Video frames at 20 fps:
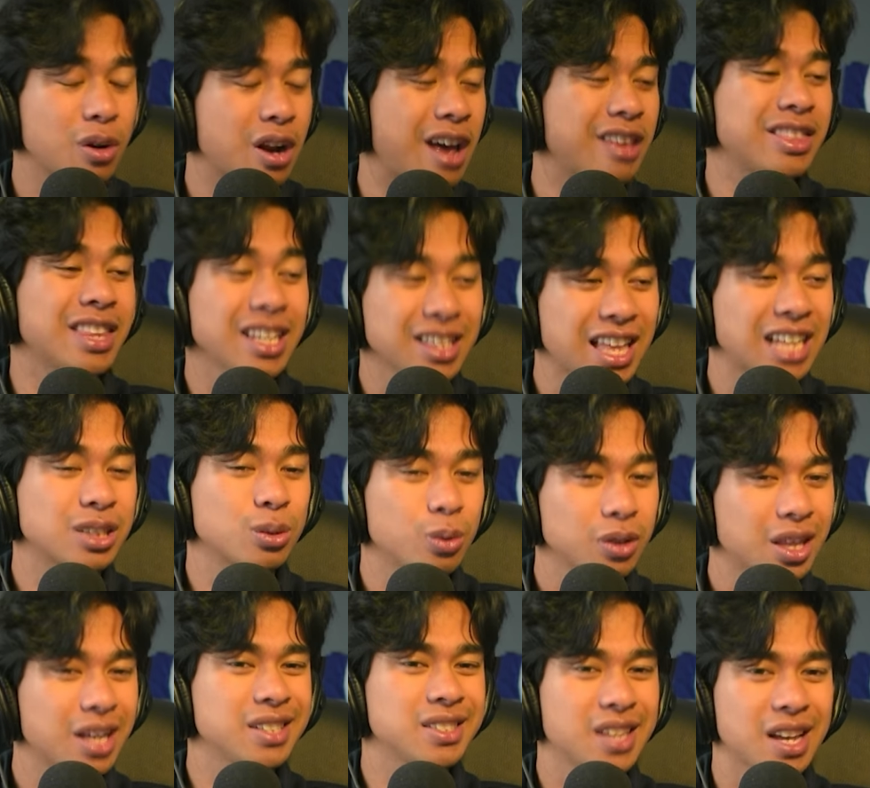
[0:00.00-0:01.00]
I think that's what
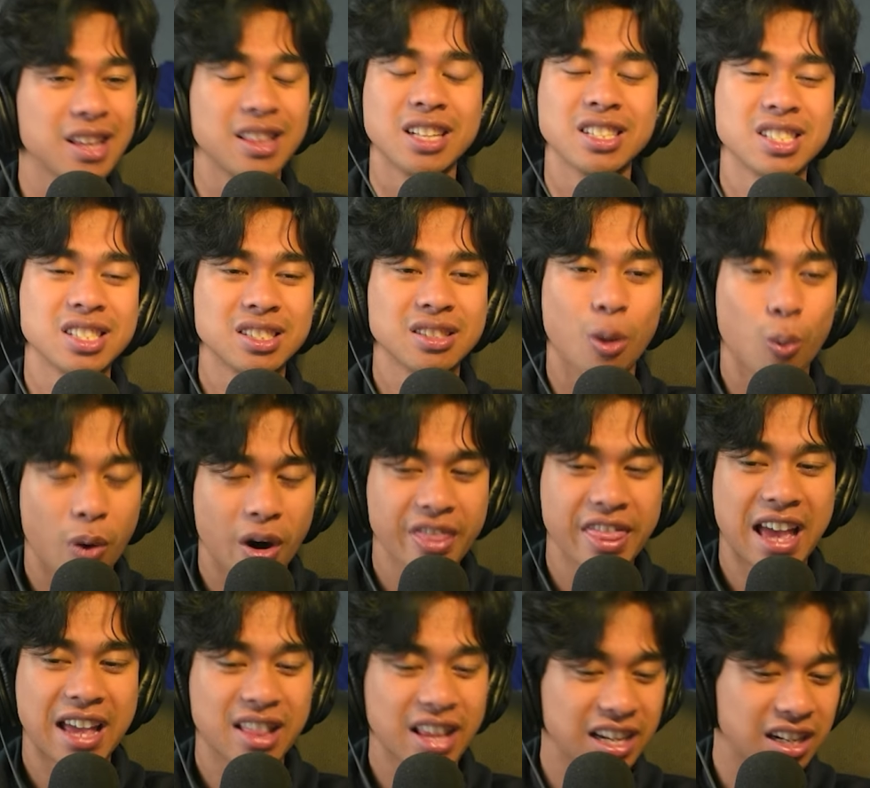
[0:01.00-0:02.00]
they say. And this is the one
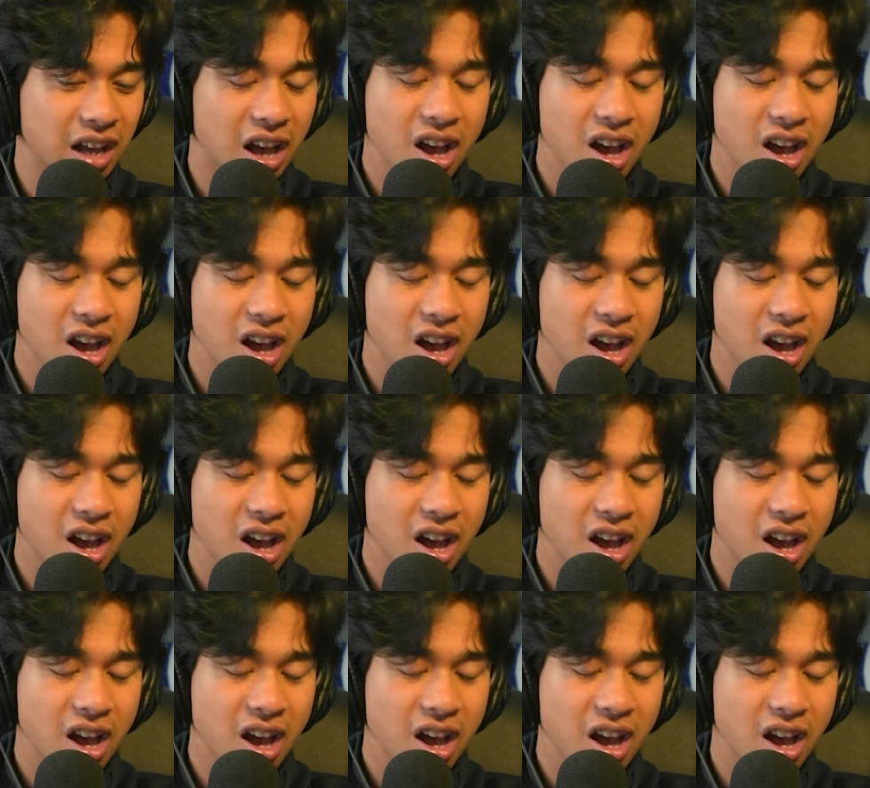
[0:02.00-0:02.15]
that like